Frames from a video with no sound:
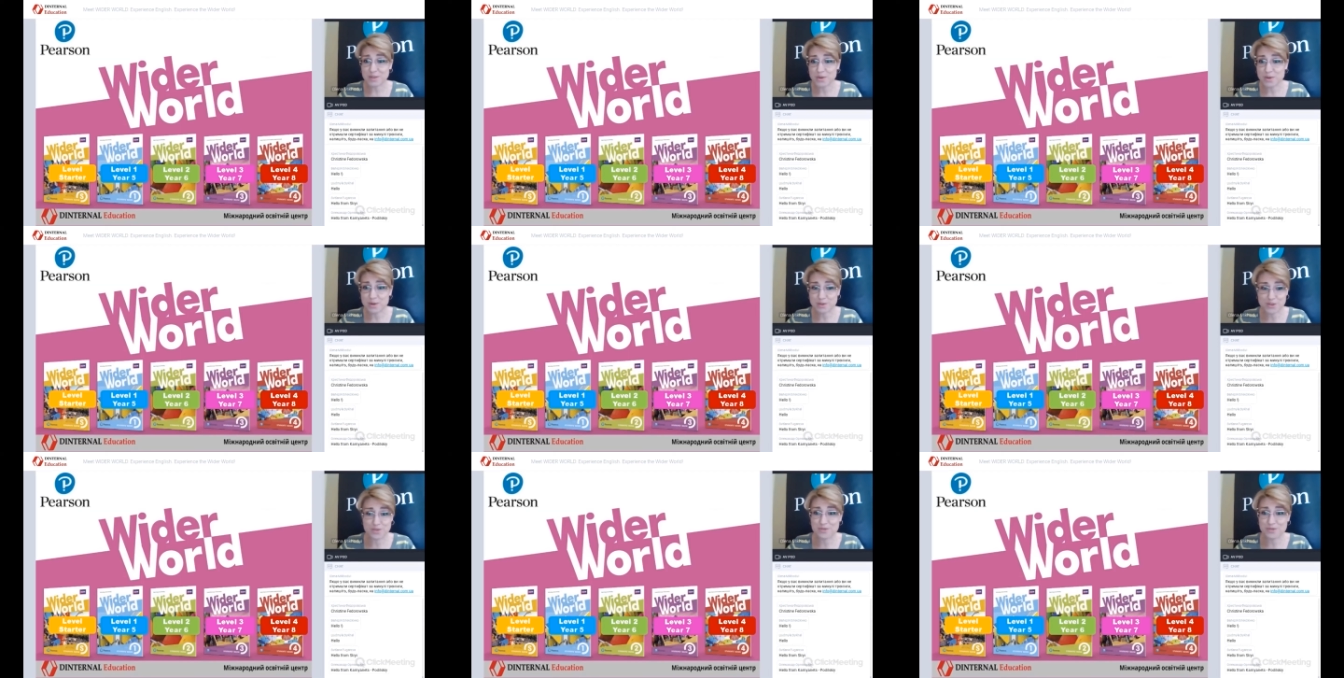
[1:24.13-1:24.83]
the
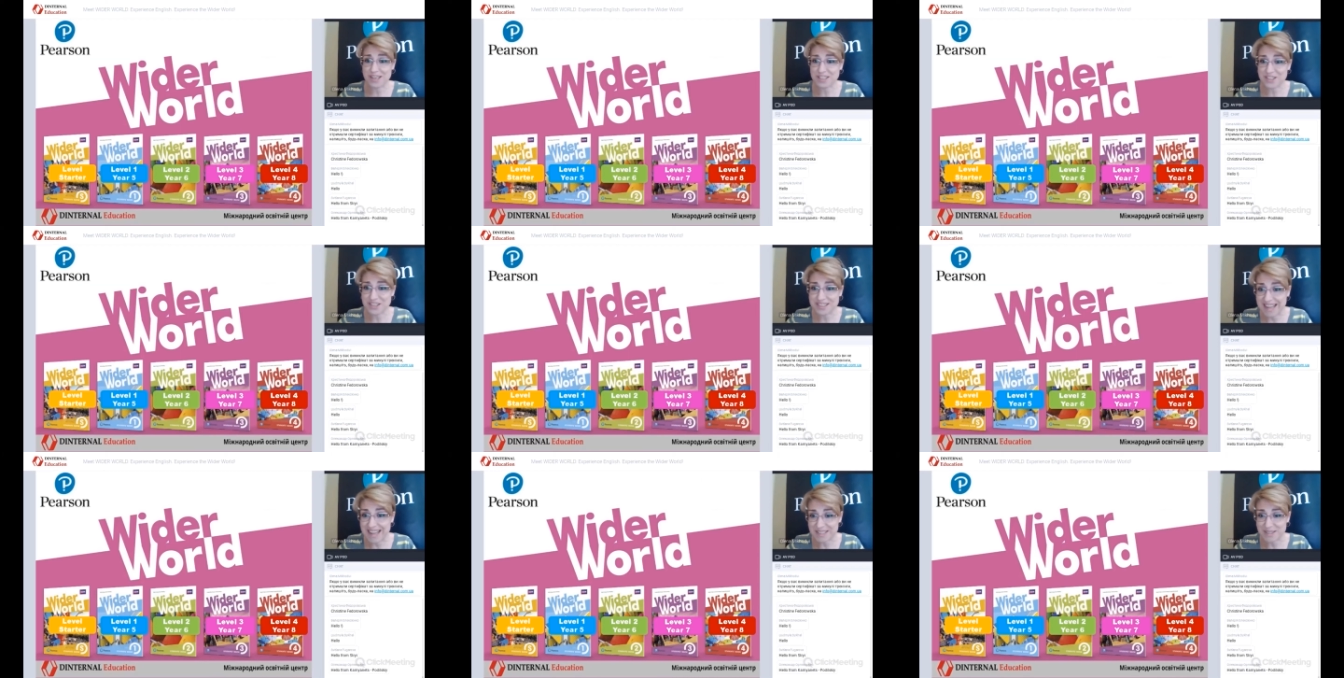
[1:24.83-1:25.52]
so-called Generation
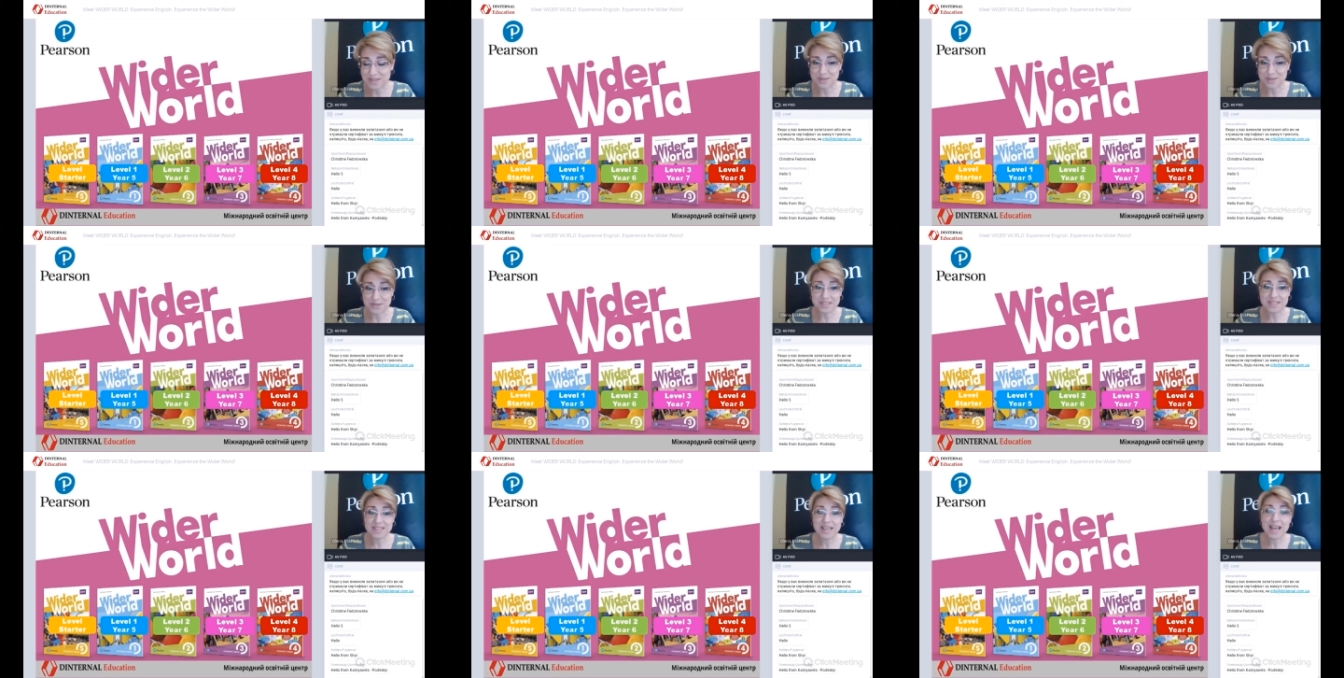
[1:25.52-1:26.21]
Z
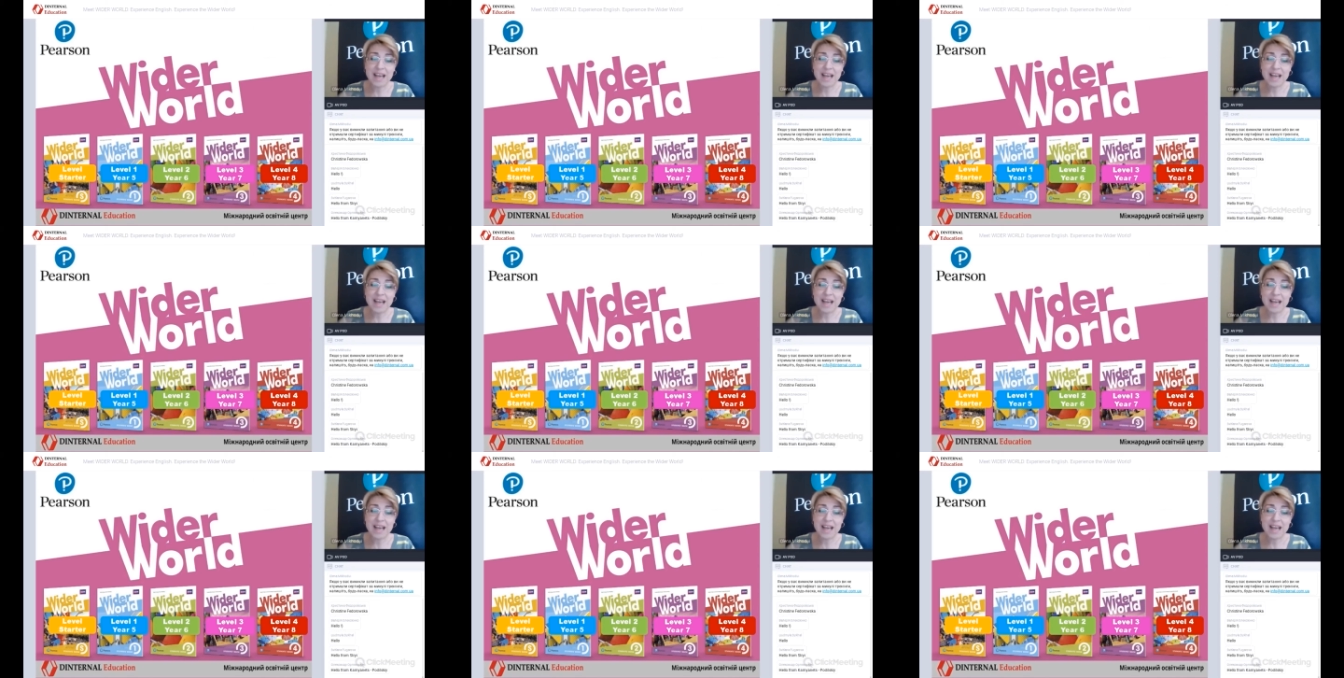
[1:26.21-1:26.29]
students.